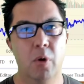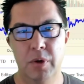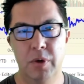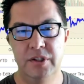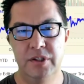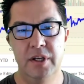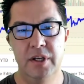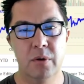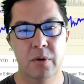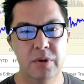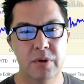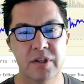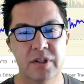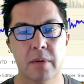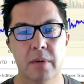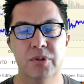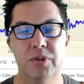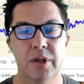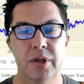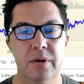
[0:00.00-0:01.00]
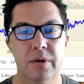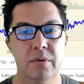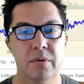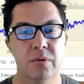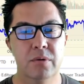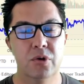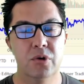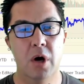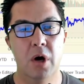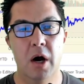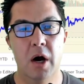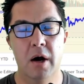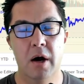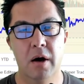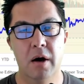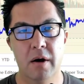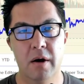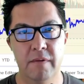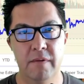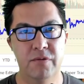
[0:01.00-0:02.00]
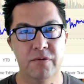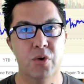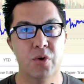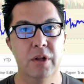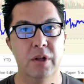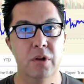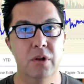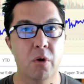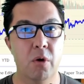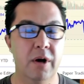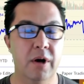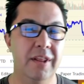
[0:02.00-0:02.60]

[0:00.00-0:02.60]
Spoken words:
we see a resumption of trend lower.